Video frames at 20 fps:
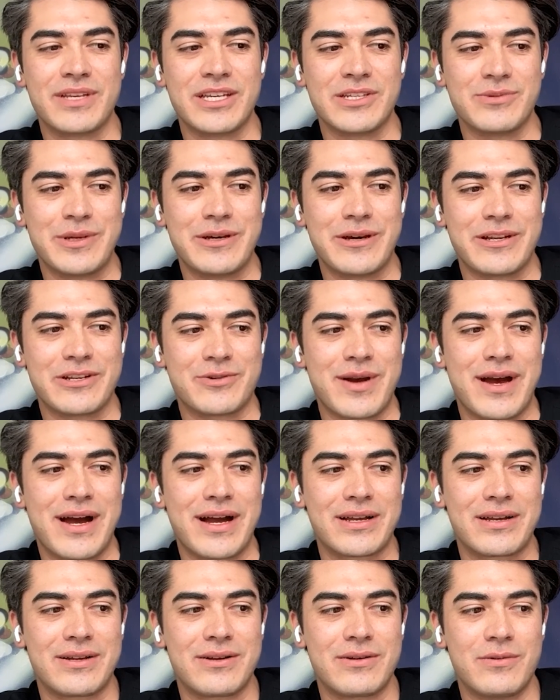because we got to
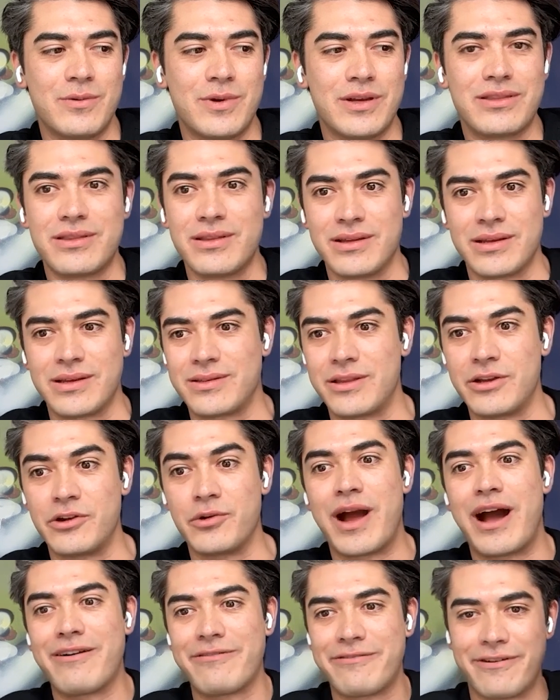track with the
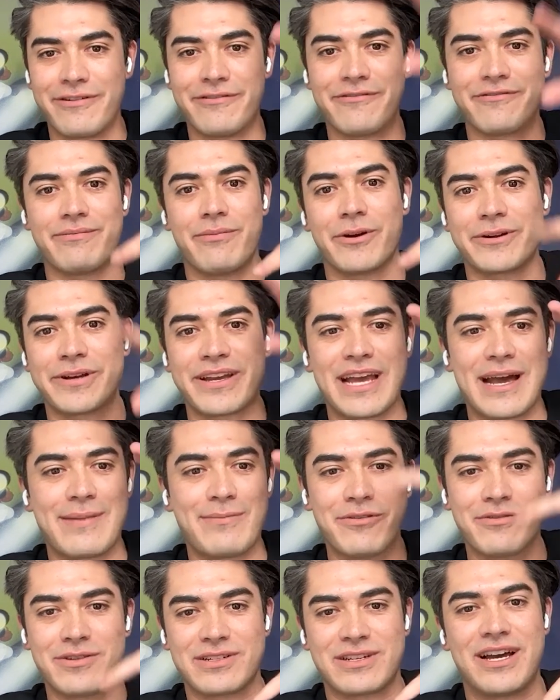graph of market
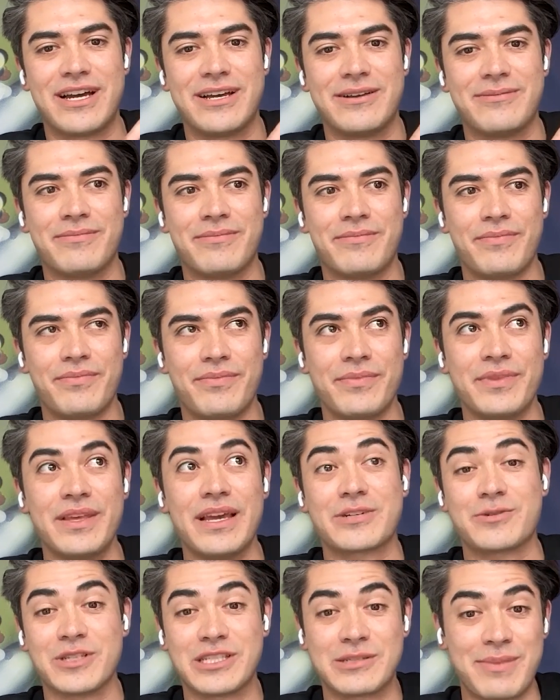cap over time
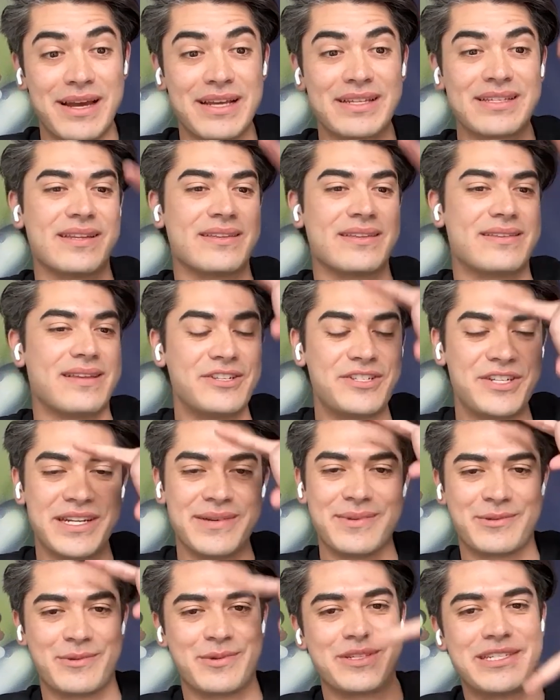the actual spikes in attention
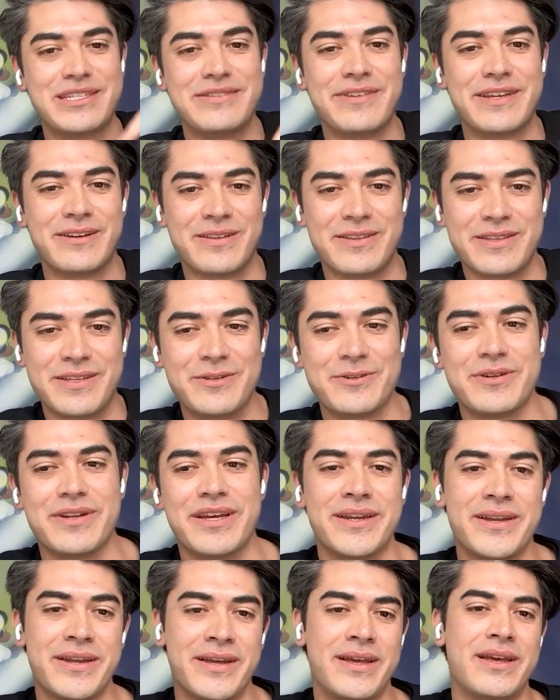it was receiving on the
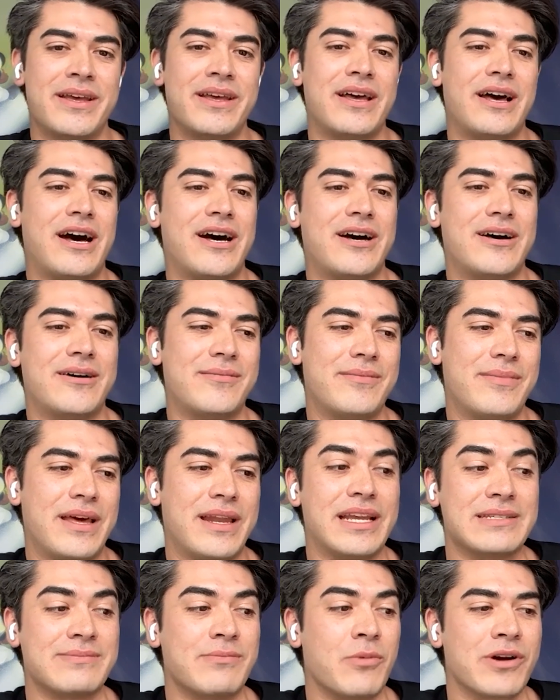internet,
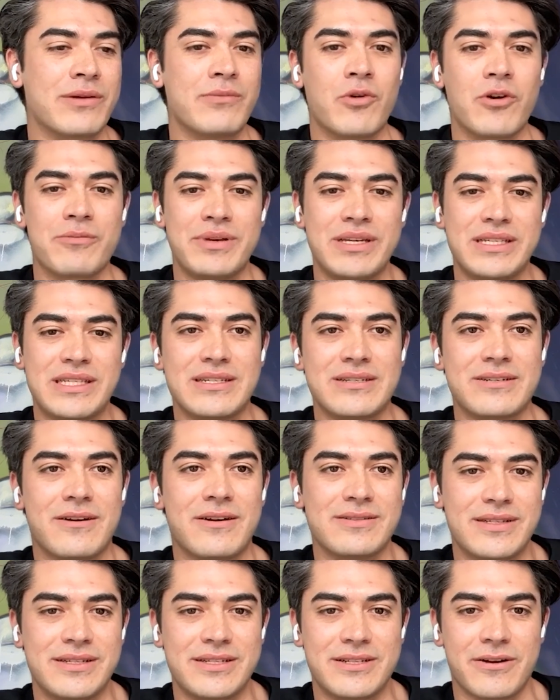and as more and more pieces of
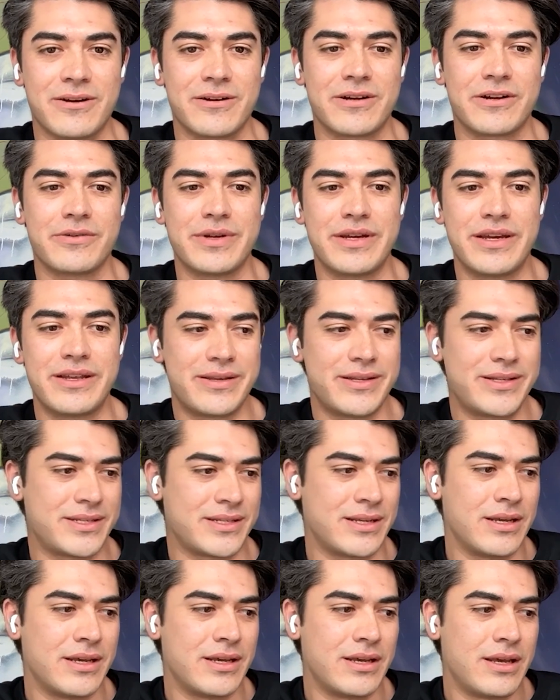content are created,